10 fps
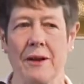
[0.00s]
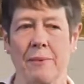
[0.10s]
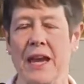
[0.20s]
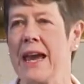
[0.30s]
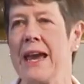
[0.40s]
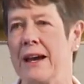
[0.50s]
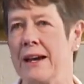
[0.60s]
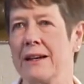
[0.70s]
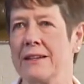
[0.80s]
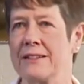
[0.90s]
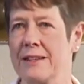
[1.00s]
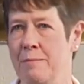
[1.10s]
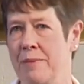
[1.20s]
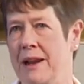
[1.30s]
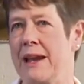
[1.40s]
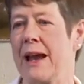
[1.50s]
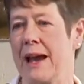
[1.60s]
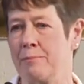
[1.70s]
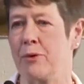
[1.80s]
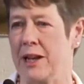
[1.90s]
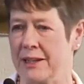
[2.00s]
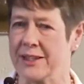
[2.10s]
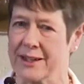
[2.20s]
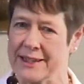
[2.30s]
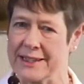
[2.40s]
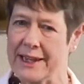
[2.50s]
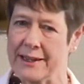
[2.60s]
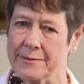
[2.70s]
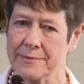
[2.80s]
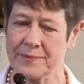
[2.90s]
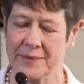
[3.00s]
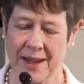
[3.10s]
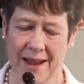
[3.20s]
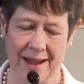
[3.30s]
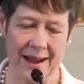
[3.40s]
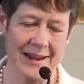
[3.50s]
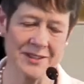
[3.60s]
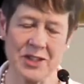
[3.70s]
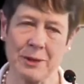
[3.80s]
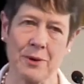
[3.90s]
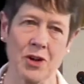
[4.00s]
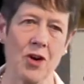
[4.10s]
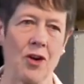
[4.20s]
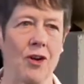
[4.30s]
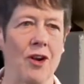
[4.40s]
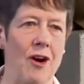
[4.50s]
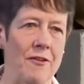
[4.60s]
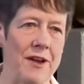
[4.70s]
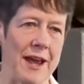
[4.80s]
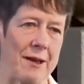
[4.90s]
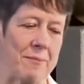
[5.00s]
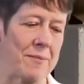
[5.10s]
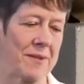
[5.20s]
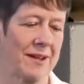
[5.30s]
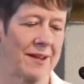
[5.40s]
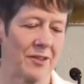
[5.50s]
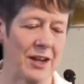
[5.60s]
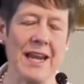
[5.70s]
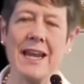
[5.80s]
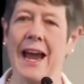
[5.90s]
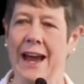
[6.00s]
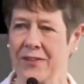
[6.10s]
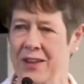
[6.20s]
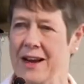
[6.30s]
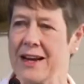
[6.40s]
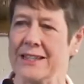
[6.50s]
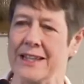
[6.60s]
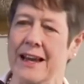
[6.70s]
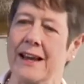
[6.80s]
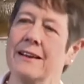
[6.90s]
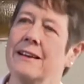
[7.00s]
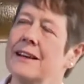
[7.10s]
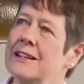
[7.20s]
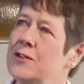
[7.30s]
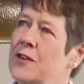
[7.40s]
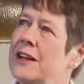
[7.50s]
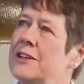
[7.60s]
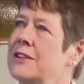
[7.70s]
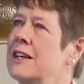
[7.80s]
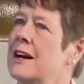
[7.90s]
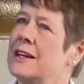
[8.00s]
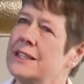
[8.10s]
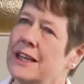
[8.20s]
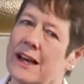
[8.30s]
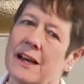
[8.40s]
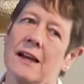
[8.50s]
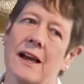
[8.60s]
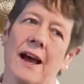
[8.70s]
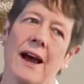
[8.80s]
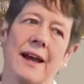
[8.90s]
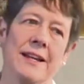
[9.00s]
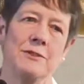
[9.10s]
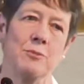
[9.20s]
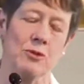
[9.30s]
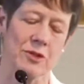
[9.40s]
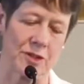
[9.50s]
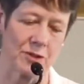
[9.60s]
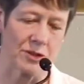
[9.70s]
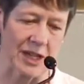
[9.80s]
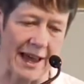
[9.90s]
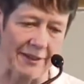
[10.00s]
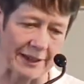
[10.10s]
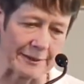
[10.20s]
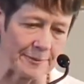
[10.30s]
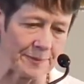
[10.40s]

Kia is simply a brilliant idea, and it's typical of him that he had the idea, he's funded the idea, and he's brought us all together.